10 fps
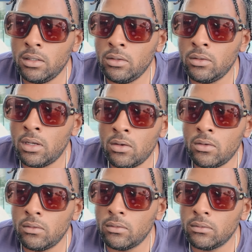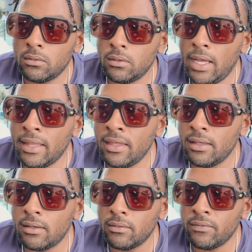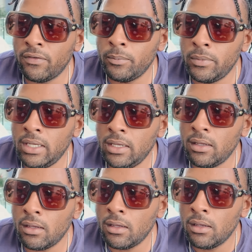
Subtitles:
You know, I think for me,